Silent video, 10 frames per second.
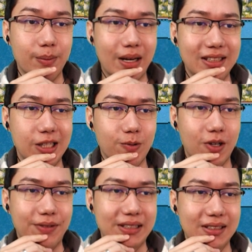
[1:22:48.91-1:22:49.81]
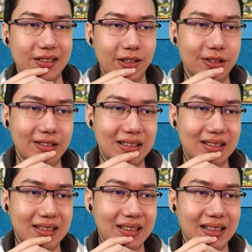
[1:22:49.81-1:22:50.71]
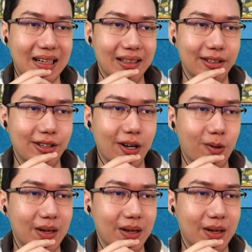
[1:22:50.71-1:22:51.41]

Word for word: mighty war vessel, I'll also see that no